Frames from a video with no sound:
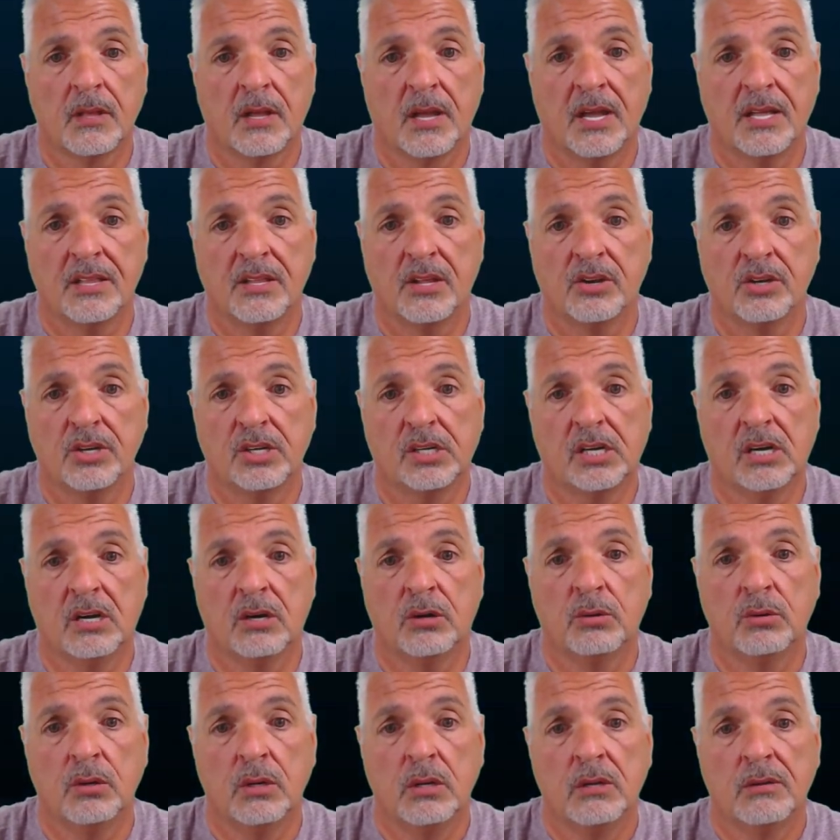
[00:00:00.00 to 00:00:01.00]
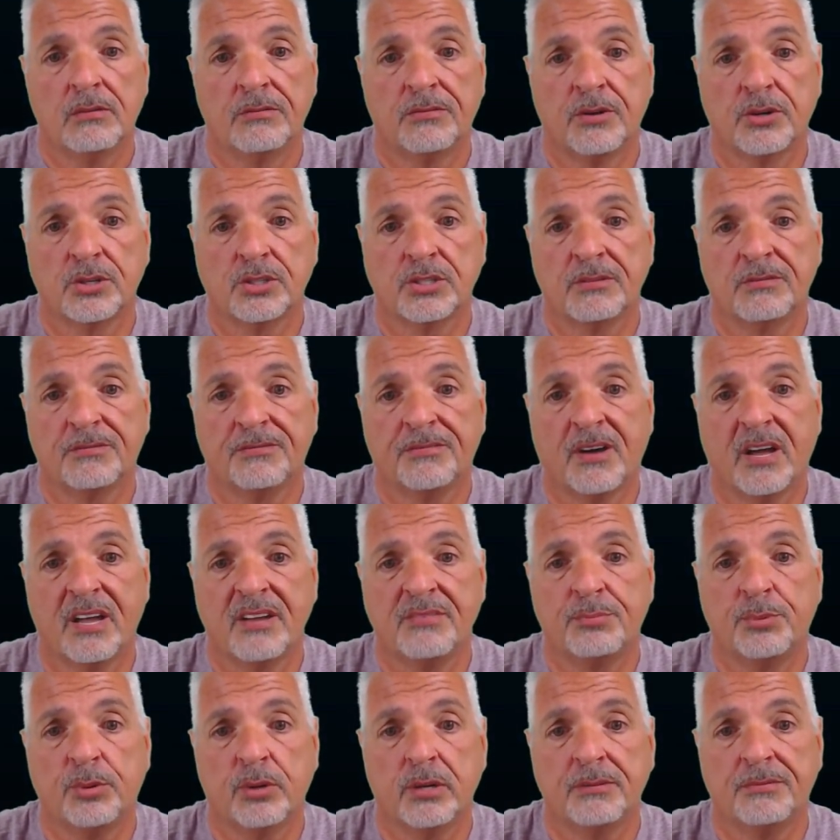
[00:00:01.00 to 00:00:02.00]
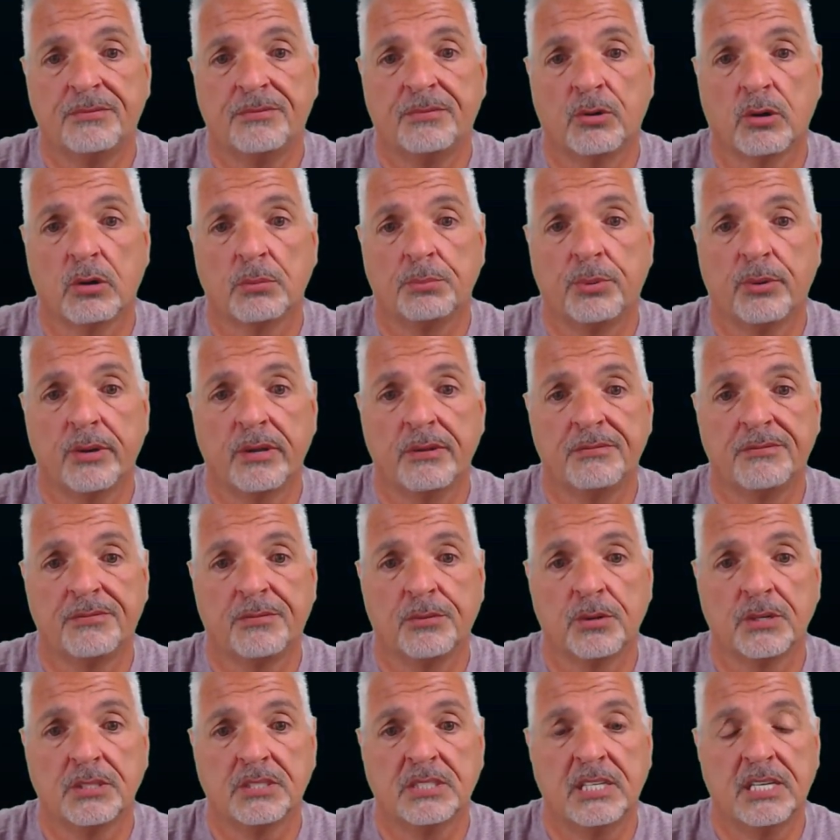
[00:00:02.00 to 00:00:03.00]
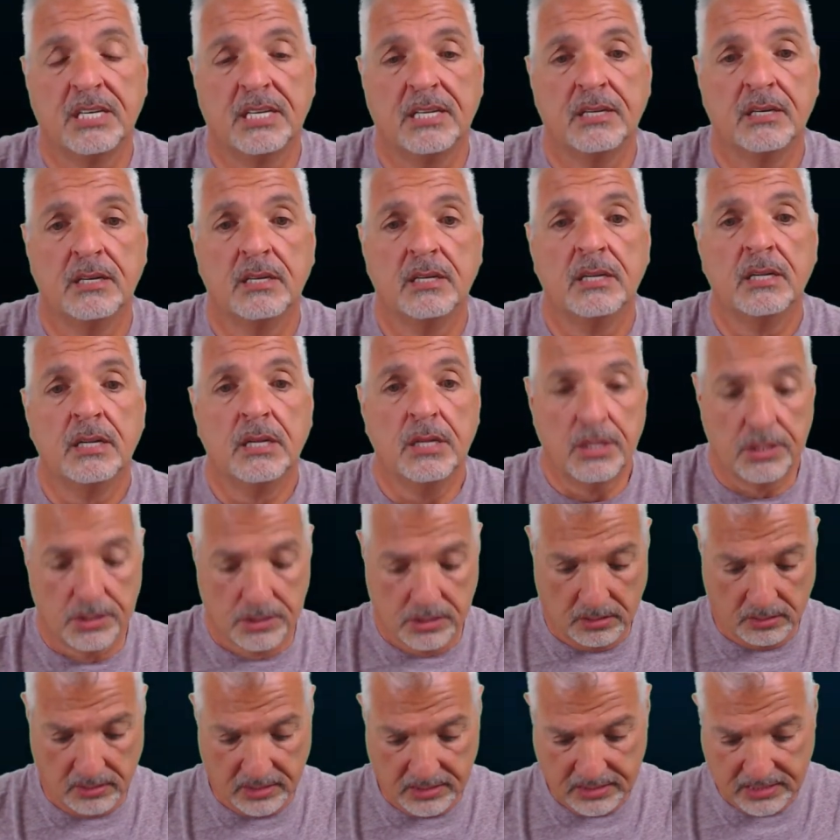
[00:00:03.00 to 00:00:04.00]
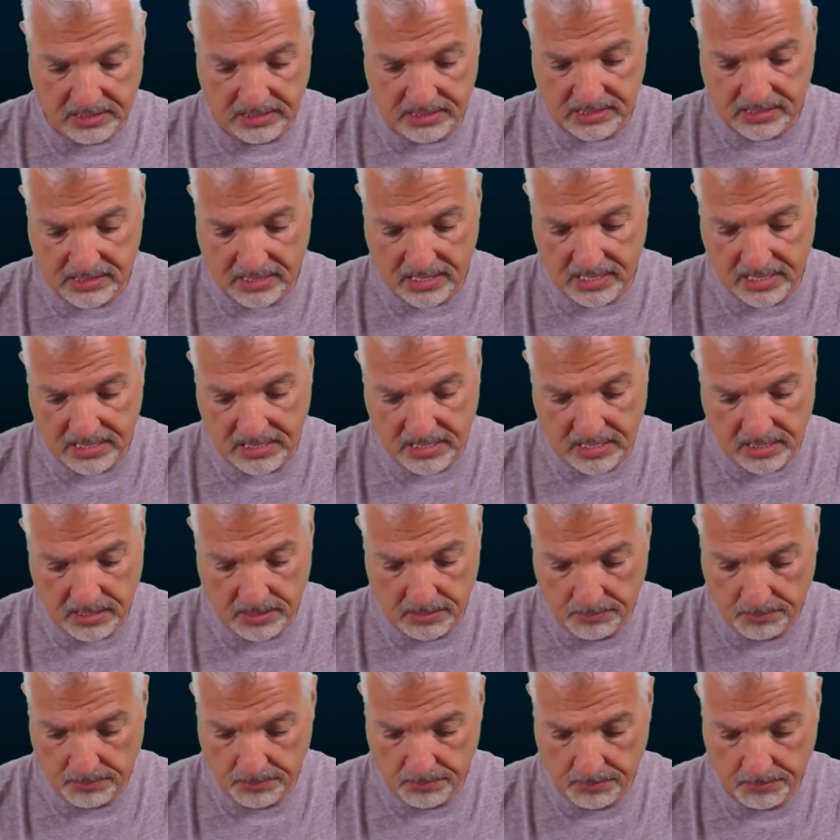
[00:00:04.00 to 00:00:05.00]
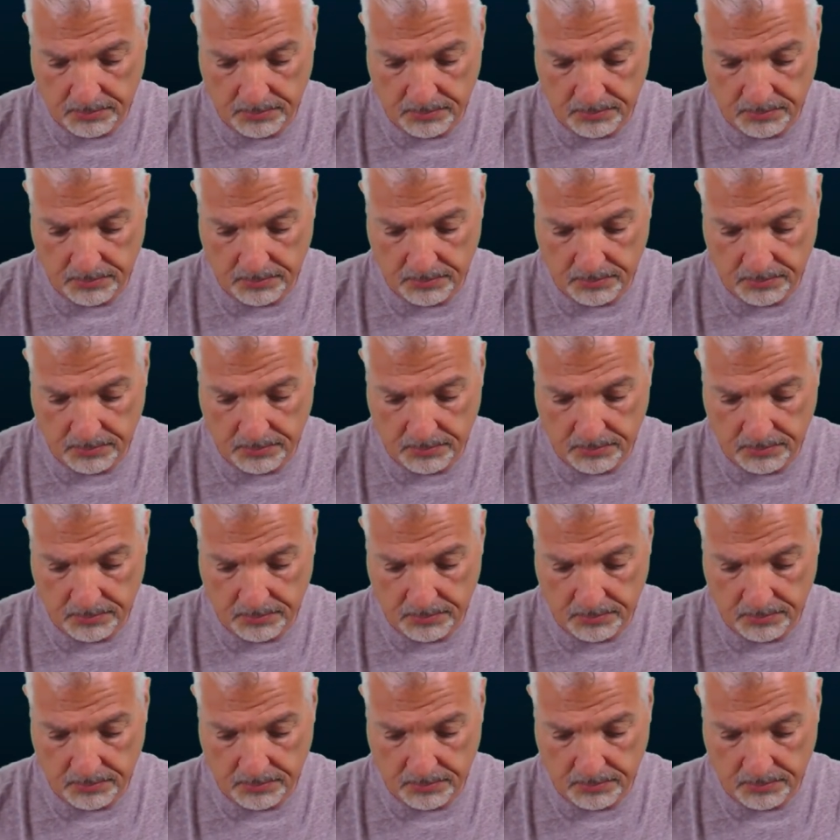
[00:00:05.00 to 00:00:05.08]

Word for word: And there you go version 5.4.14. So let's get signed in.